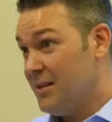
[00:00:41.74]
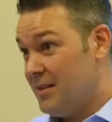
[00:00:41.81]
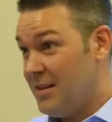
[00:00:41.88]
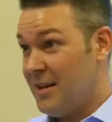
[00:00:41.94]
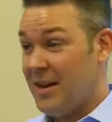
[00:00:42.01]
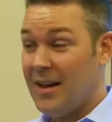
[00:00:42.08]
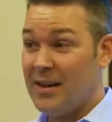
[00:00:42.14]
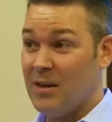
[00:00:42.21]
The
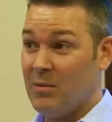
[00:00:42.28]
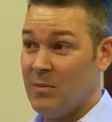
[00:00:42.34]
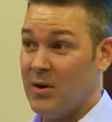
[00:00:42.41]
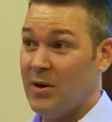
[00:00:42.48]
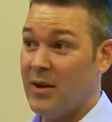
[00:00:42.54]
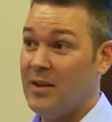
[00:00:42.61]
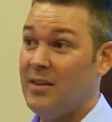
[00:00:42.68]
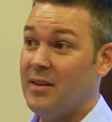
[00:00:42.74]
day I get
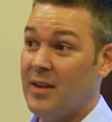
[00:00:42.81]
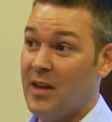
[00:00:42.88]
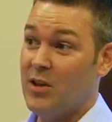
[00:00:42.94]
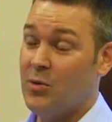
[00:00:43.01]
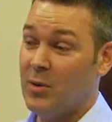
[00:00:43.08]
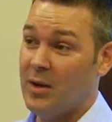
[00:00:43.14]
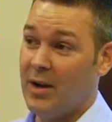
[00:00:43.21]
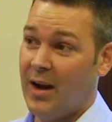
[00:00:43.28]
married, the day
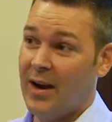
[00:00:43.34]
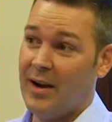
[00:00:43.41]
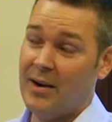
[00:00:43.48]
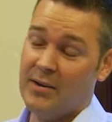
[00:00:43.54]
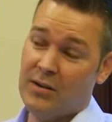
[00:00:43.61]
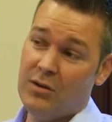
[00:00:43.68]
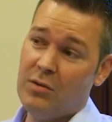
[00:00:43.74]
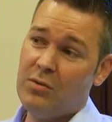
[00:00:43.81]
you get
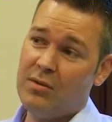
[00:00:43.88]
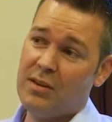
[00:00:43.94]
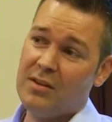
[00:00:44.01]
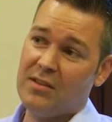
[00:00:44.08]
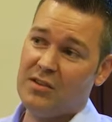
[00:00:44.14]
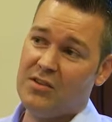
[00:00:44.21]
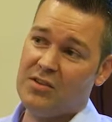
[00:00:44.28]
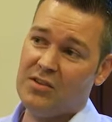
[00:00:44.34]
hired. Did you
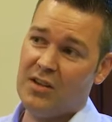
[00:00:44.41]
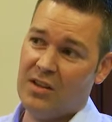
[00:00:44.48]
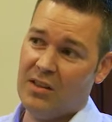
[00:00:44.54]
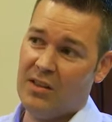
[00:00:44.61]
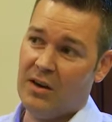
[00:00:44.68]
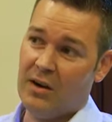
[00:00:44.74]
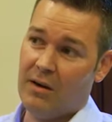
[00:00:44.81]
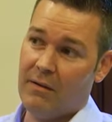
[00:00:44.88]
think that
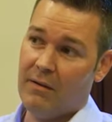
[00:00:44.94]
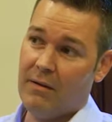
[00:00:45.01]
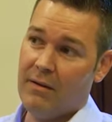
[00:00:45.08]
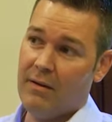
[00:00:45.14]
sitting there